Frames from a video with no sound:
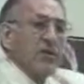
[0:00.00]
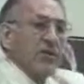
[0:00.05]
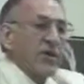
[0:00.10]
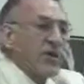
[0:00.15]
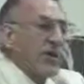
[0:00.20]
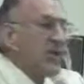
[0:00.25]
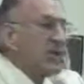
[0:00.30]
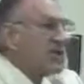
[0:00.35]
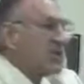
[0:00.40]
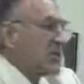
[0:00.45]

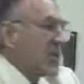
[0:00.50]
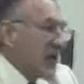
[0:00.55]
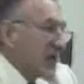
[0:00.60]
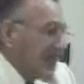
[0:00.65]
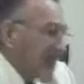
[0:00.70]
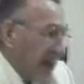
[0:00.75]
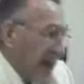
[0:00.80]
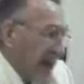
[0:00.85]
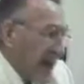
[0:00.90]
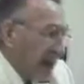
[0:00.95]
bringing to our
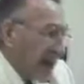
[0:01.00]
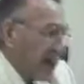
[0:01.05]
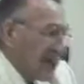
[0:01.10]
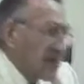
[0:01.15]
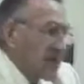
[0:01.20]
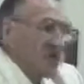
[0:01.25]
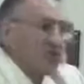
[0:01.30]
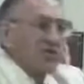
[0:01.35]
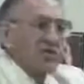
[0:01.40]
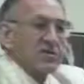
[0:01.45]
mind
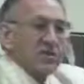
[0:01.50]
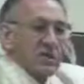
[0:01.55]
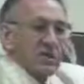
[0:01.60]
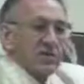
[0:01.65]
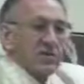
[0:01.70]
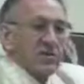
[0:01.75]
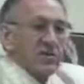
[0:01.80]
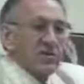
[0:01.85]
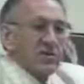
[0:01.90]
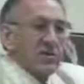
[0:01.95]
those
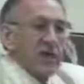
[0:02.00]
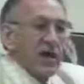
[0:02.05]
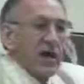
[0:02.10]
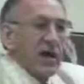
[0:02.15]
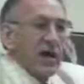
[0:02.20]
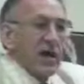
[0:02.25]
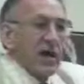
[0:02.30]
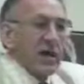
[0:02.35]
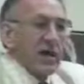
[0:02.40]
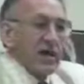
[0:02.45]
things which
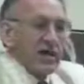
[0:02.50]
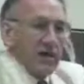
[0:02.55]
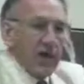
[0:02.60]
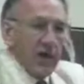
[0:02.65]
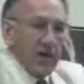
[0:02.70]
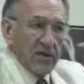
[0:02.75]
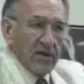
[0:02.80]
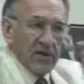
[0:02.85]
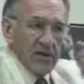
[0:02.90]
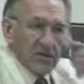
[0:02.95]
are
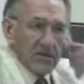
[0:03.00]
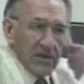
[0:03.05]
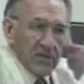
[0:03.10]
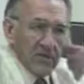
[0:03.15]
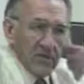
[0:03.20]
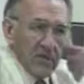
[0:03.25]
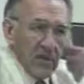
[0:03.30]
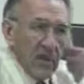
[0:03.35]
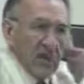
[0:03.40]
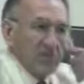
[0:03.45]
down in the
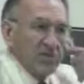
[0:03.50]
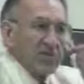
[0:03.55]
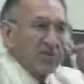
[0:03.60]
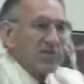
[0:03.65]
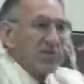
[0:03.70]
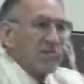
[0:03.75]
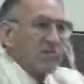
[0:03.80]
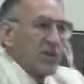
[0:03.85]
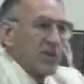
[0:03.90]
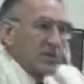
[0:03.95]

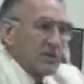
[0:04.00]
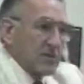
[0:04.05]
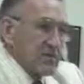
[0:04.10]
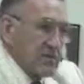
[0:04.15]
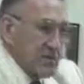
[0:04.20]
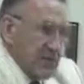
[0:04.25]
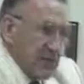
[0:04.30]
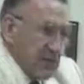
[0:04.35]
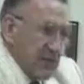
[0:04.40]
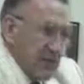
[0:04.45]
subconscious and what
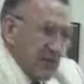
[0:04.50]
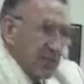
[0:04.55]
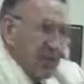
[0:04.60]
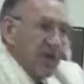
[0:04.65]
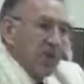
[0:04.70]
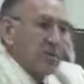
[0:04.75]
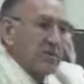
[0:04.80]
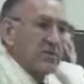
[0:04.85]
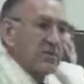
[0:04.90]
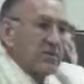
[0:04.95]
has been
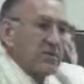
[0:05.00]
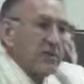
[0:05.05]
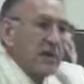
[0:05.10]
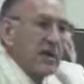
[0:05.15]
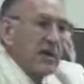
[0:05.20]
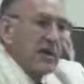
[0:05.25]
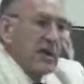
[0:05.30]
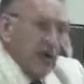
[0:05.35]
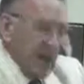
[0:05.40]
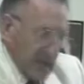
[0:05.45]
brought to us,
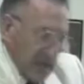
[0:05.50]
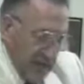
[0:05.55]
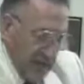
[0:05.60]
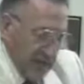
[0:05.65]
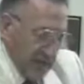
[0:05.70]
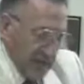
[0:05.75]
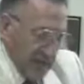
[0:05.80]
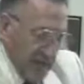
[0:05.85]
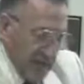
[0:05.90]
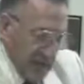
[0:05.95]
and
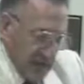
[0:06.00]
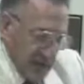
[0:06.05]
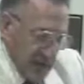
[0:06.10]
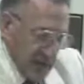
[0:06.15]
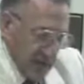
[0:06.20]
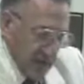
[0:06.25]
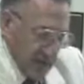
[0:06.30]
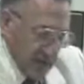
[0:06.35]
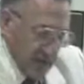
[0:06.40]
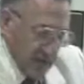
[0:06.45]
helping us,
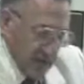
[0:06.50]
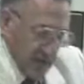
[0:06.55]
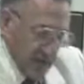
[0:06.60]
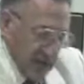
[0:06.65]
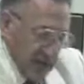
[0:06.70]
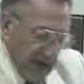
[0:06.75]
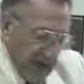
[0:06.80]
we wouldn't